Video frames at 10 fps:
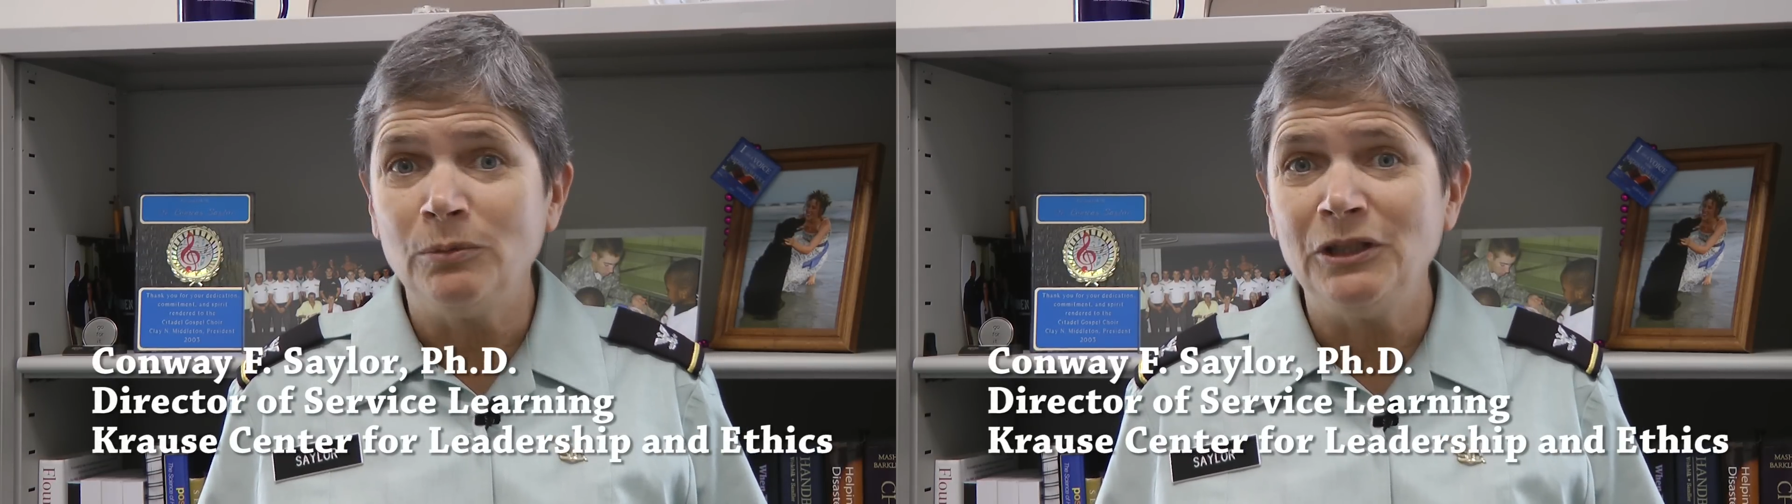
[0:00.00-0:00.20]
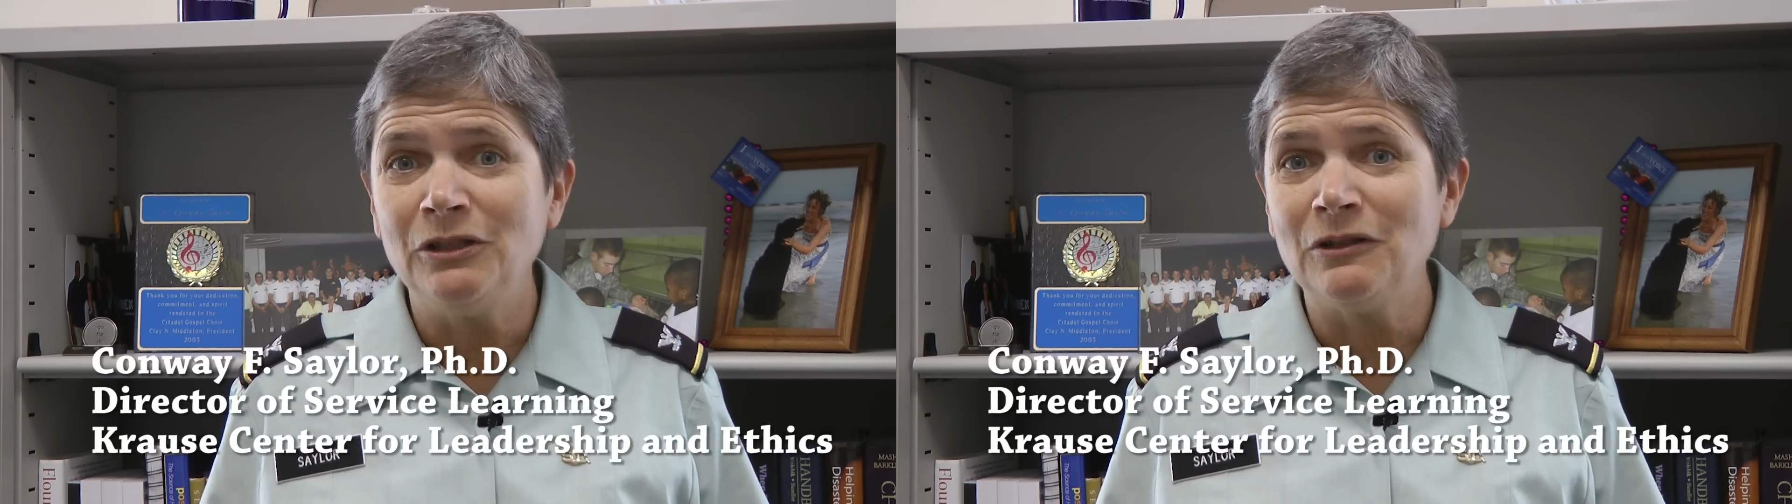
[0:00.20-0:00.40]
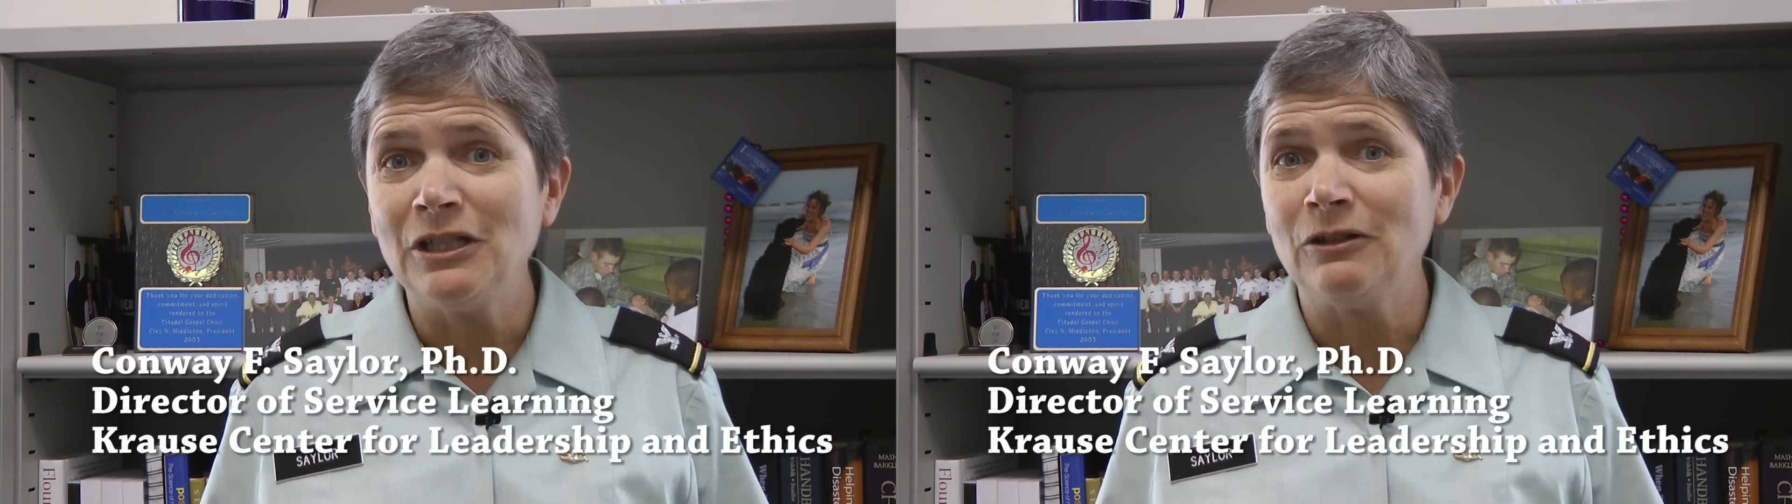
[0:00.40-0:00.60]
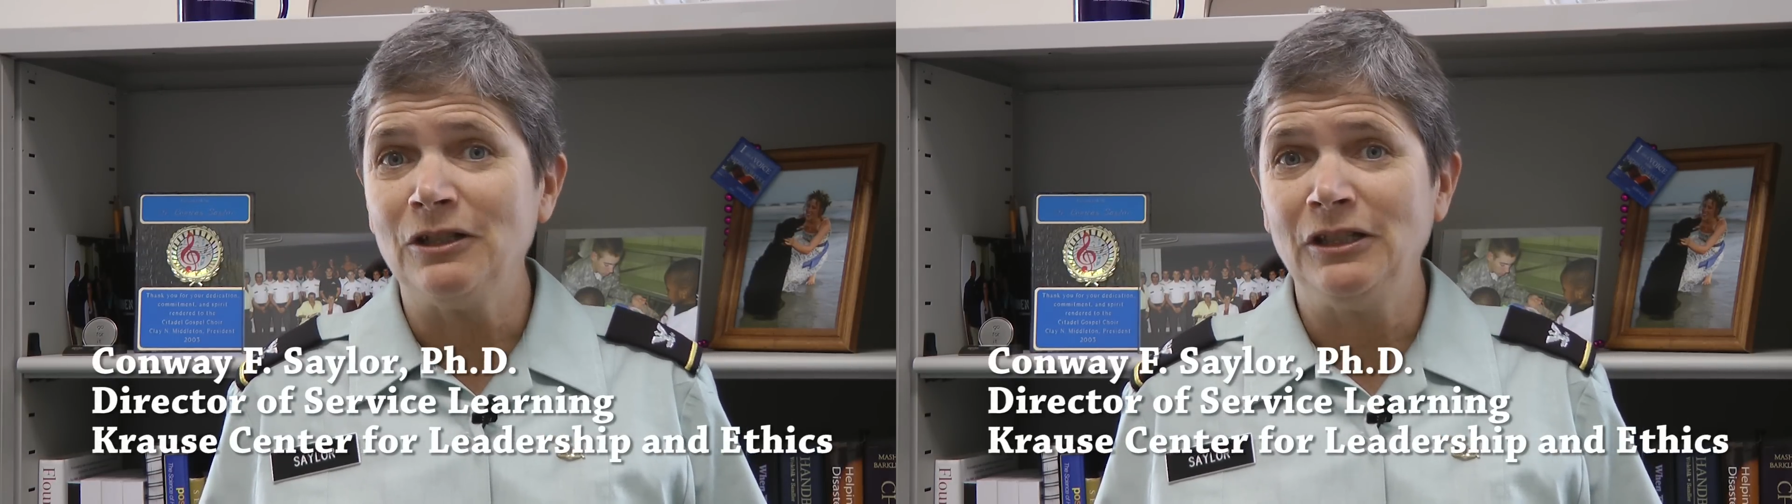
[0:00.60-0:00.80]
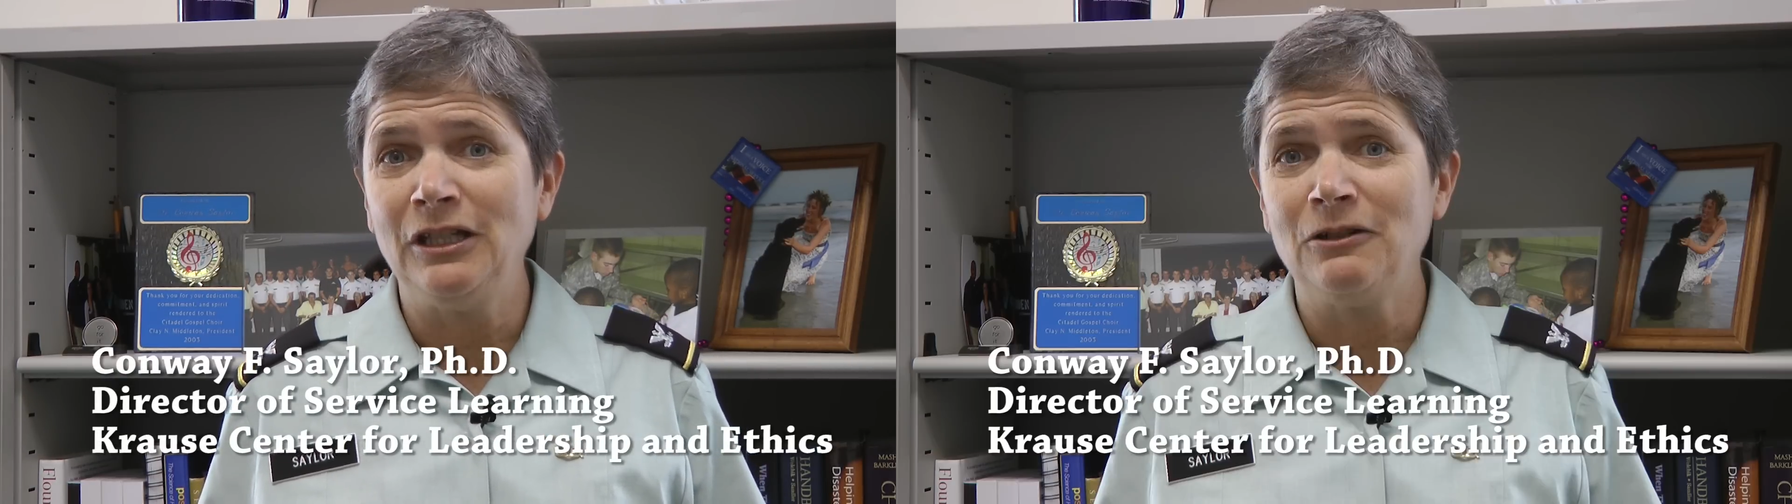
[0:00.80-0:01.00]
will be doing
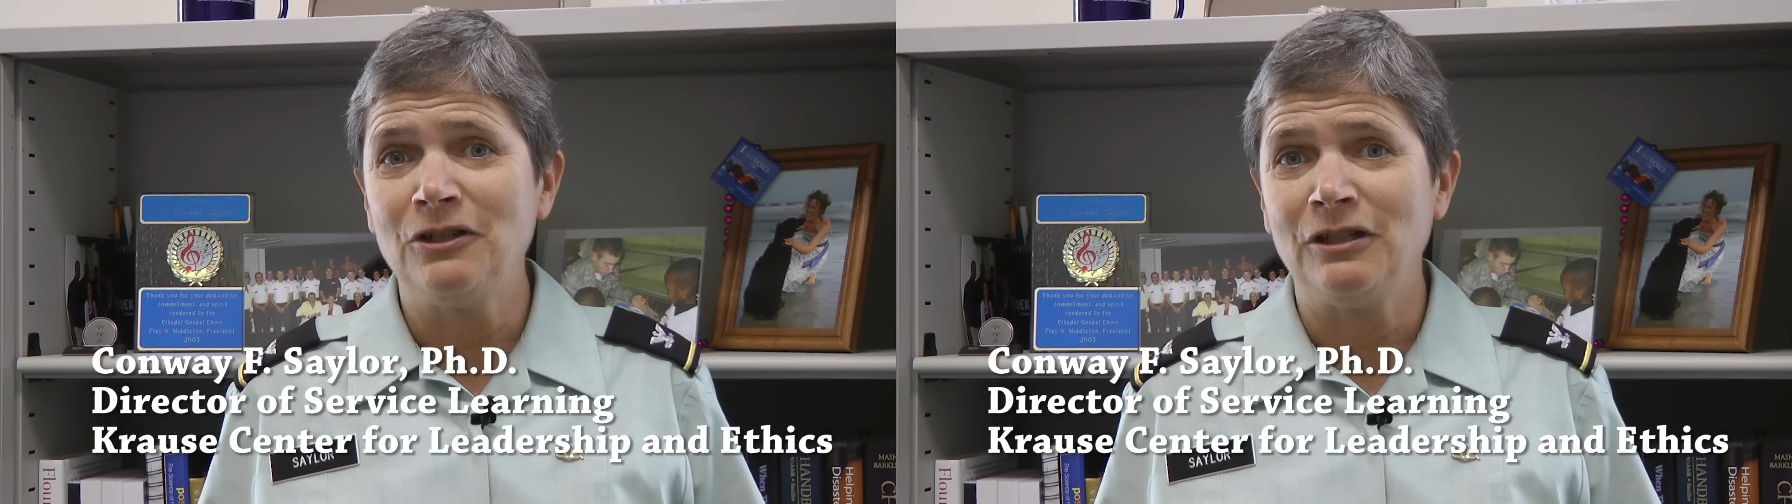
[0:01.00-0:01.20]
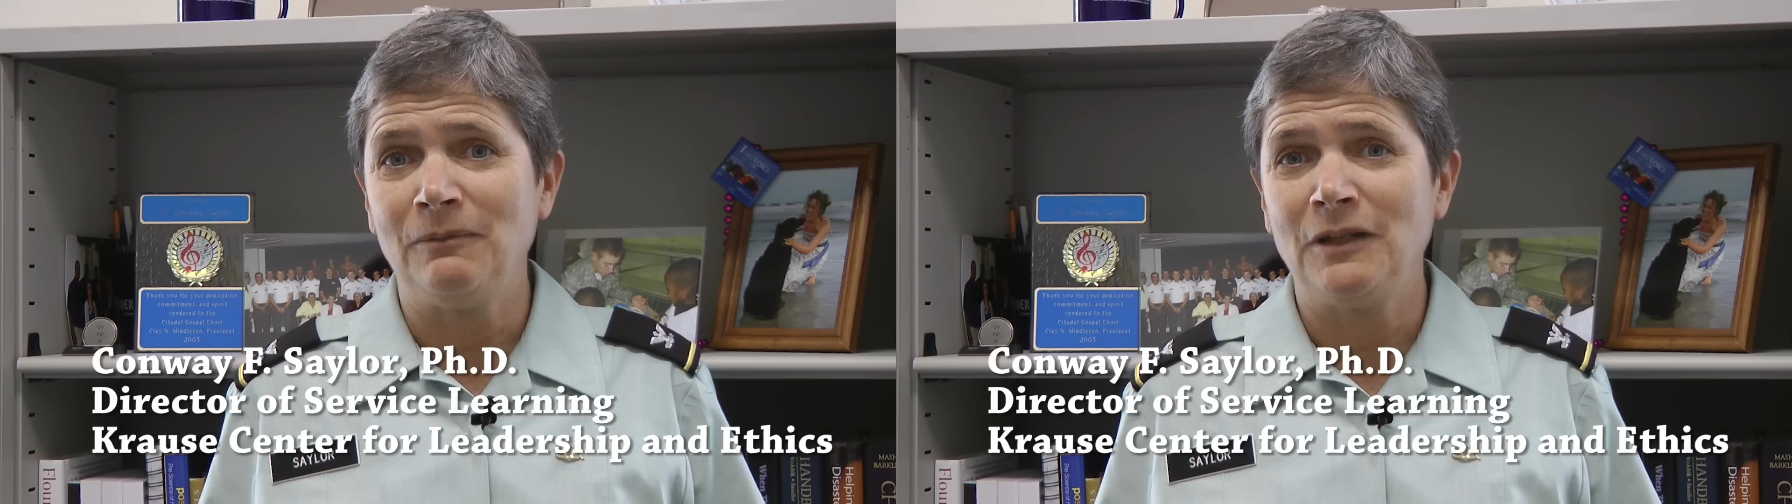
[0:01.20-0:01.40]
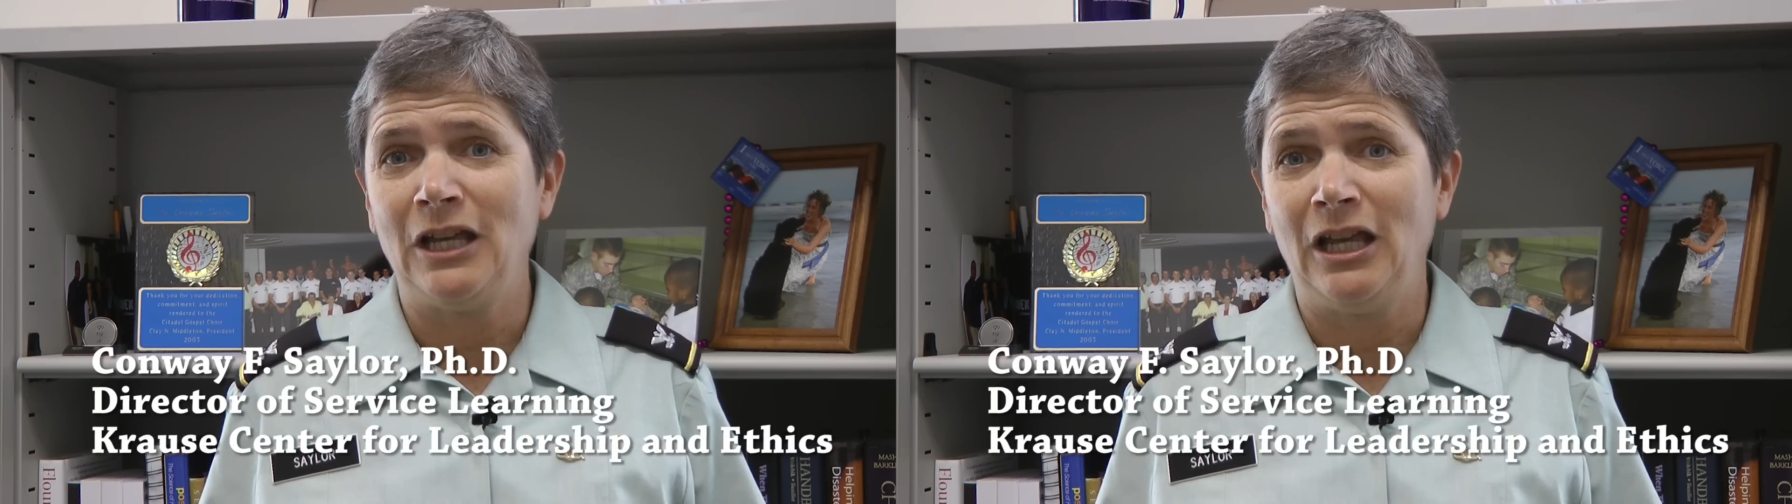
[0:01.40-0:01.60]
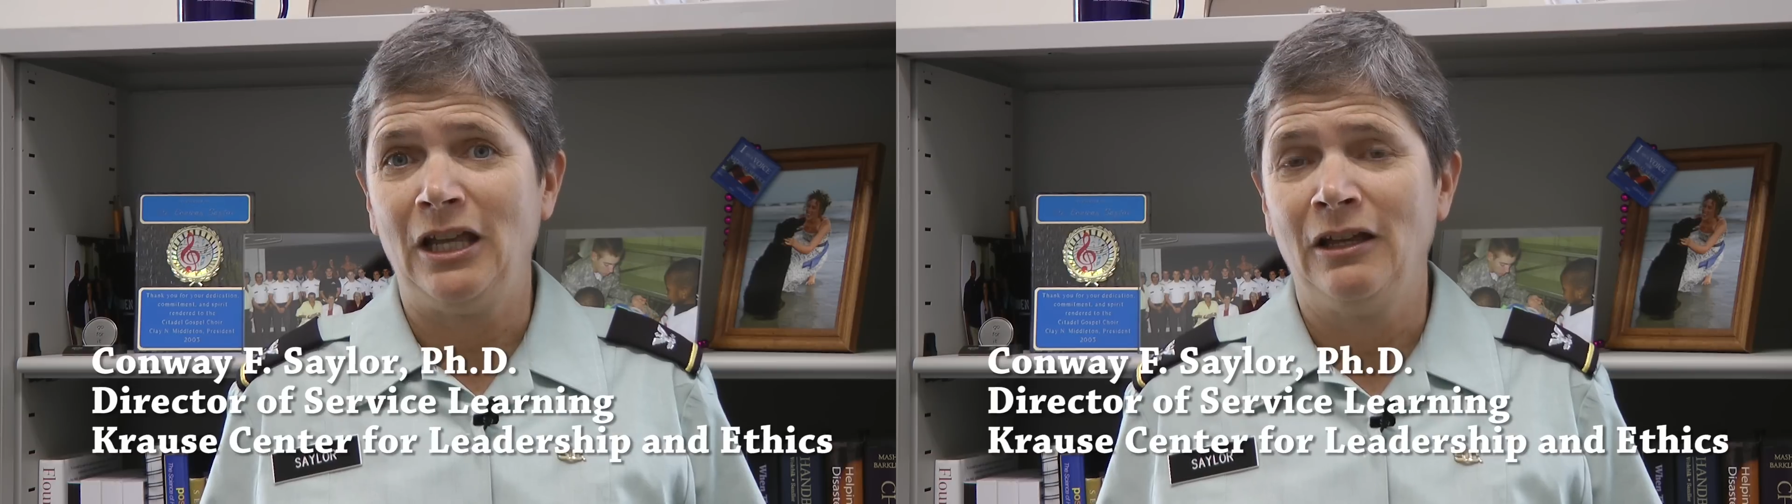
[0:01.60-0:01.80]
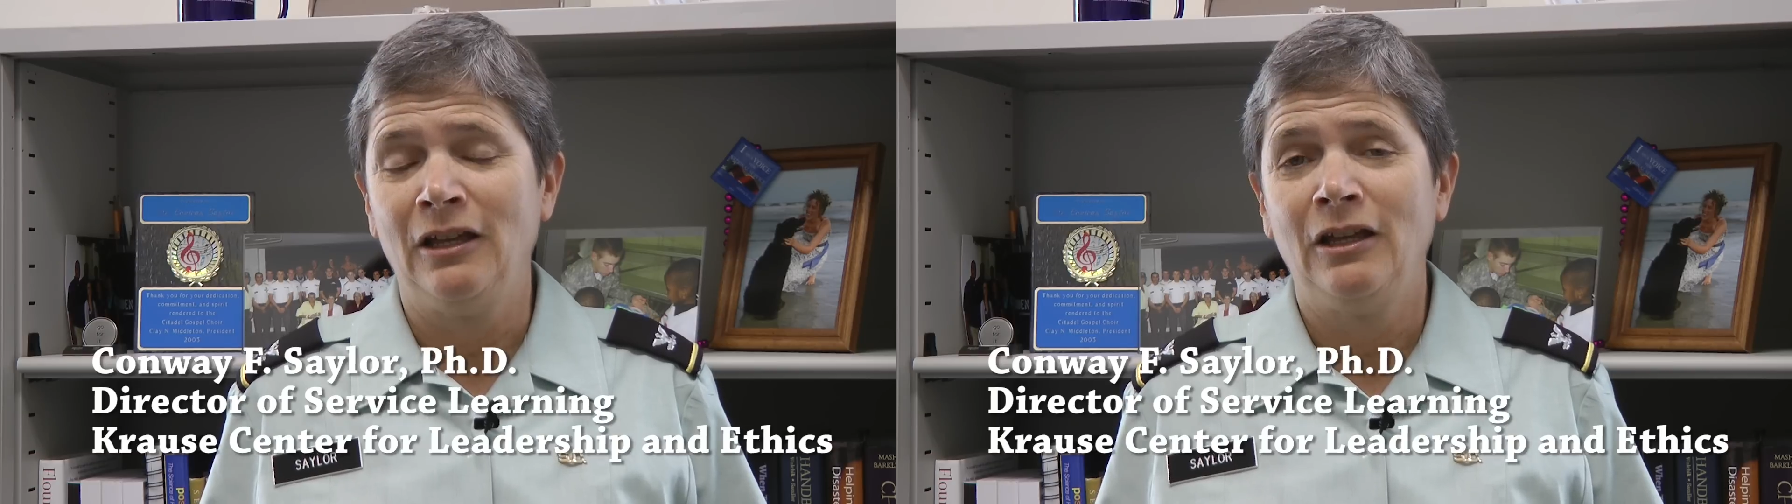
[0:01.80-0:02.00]
on Leadership Day.